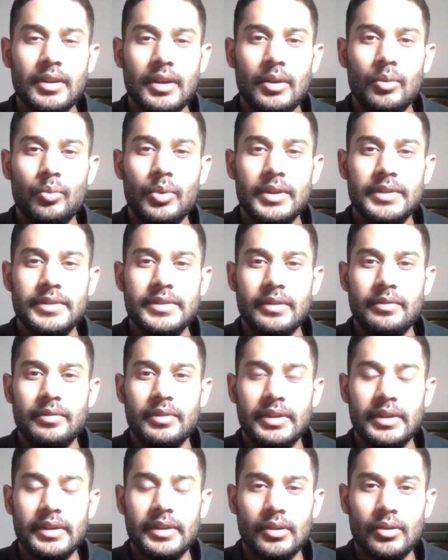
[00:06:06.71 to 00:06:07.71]
And once
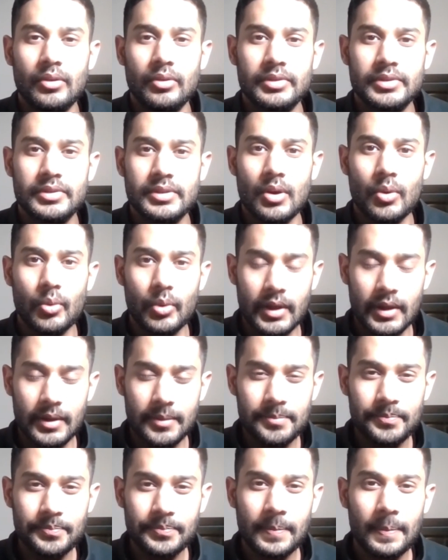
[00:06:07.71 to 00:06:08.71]
everything looks
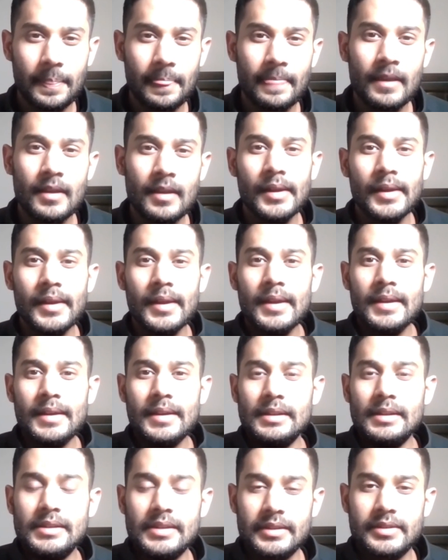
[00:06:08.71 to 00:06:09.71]
okay,
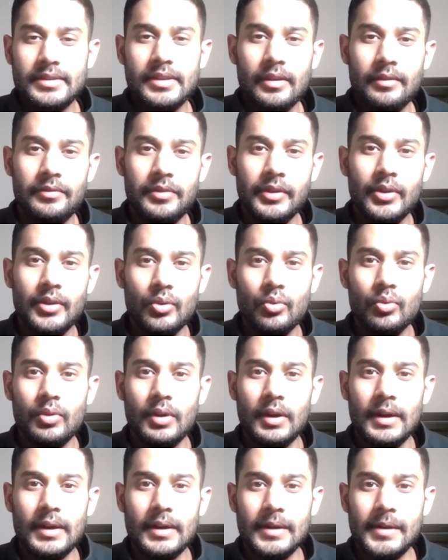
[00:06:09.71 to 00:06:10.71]
he'll just give you
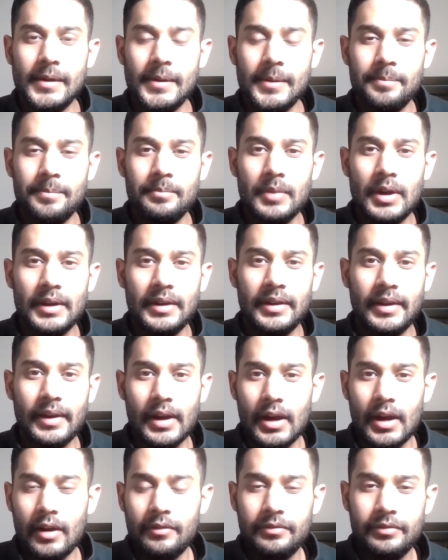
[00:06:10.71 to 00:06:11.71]
a
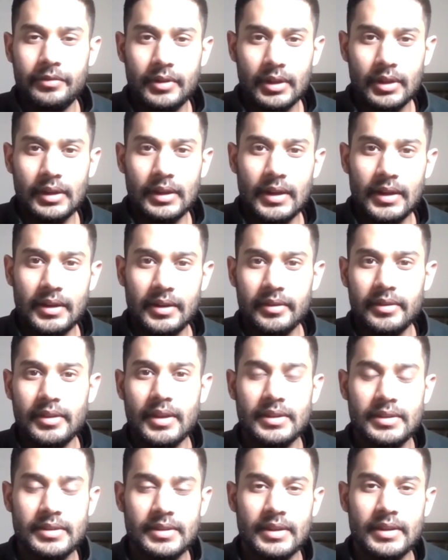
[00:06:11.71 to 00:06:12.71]
draft letter
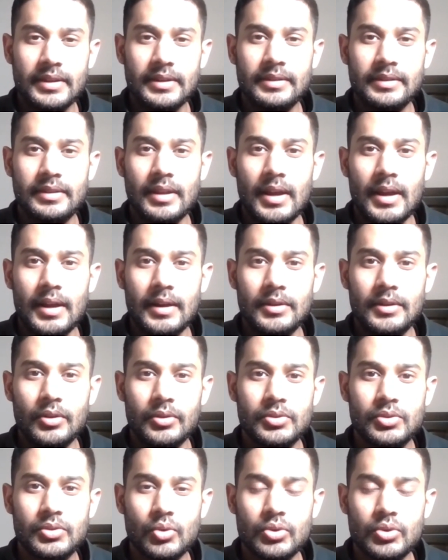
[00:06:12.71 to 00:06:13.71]
that says that
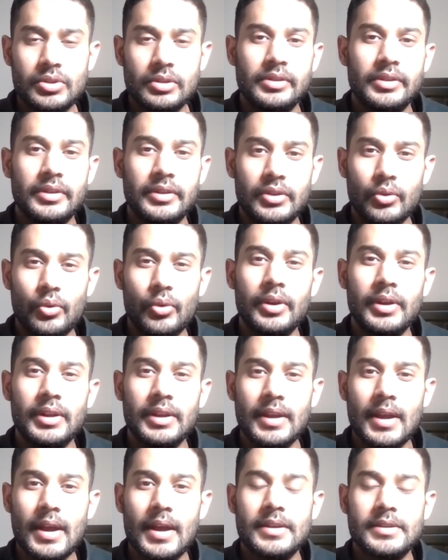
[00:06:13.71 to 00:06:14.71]
your social
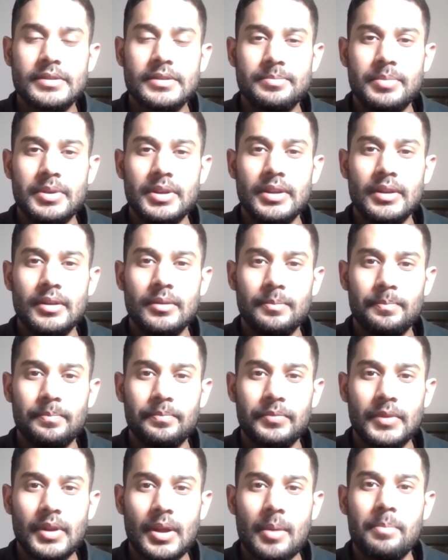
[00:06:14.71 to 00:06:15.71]
security has been
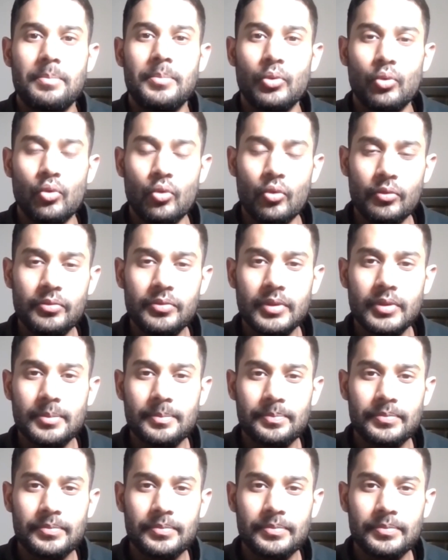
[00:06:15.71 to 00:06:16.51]
approved,